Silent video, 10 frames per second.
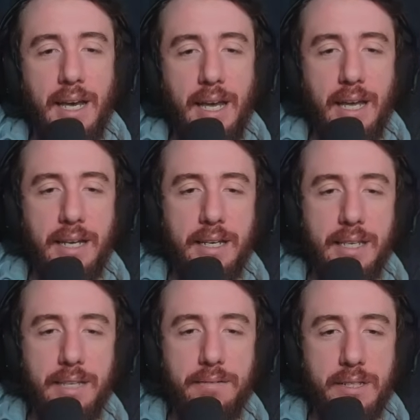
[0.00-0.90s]
and
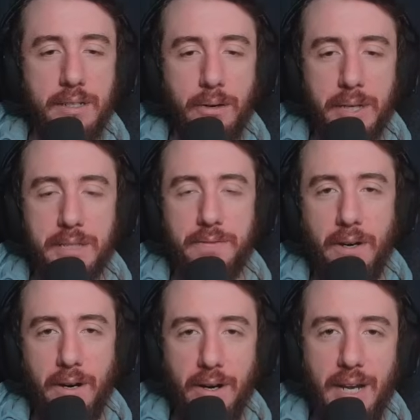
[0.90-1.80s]
even going as
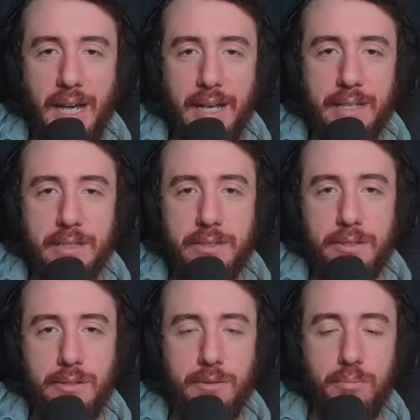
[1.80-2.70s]
far as
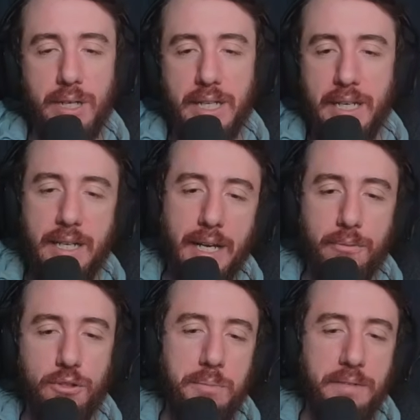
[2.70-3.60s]
to bring in a
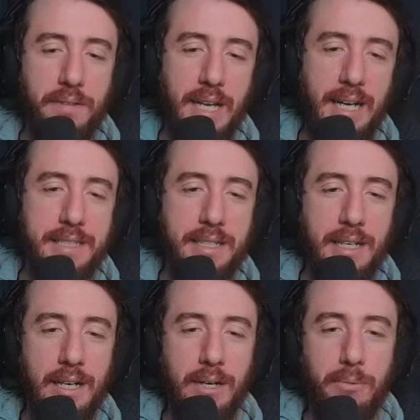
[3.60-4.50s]
Ruby Flask
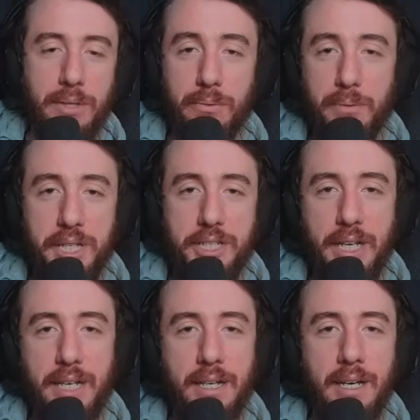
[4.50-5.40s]
with
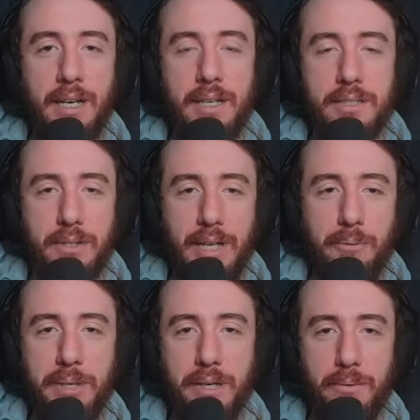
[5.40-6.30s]
regen so
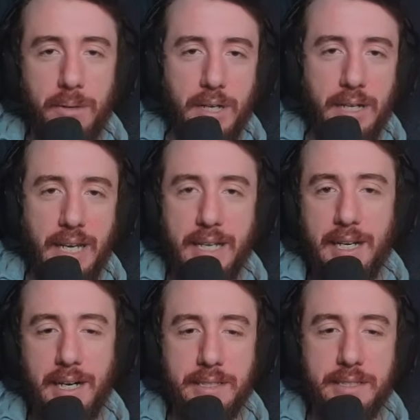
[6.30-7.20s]
that we can run a
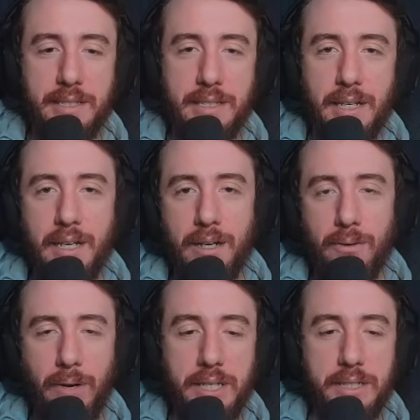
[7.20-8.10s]
constant
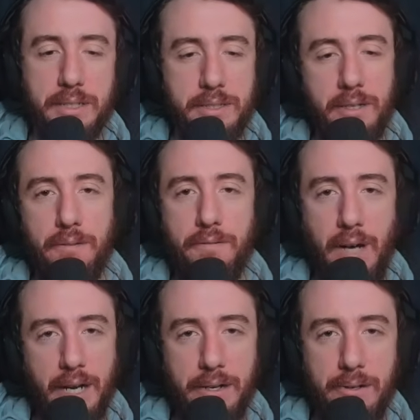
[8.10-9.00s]
Righteous
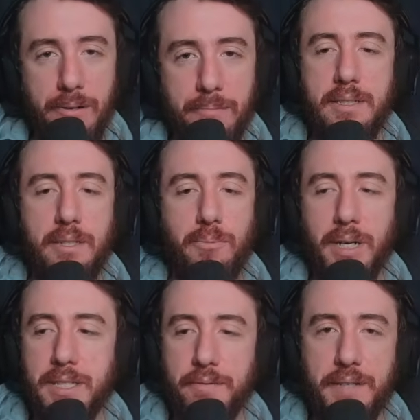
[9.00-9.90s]
Fire. Still
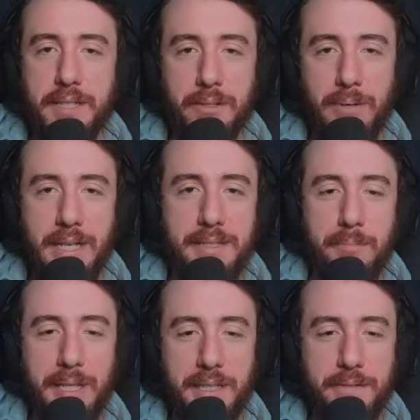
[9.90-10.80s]
wanted to fix the res to
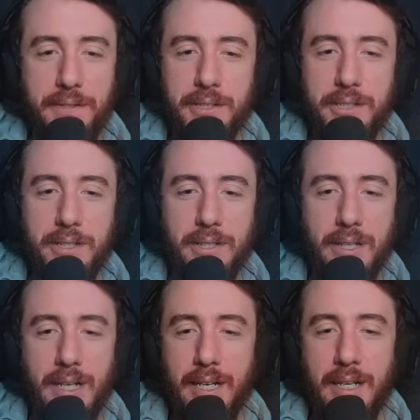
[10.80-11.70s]
make this
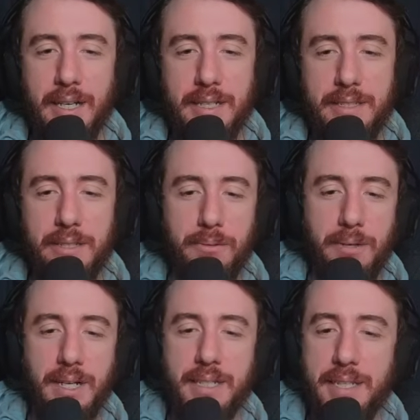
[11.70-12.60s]
functional. Still
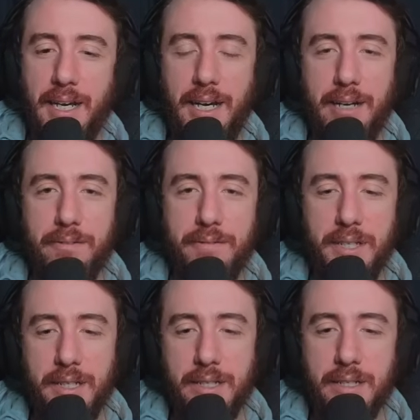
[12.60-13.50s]
wanted to have
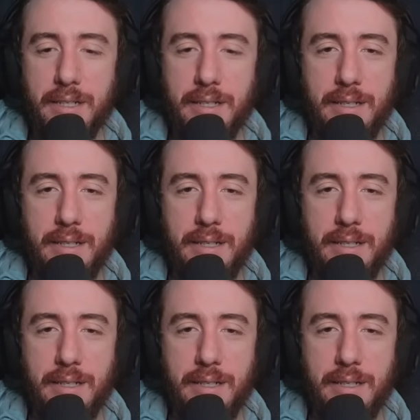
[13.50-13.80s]
the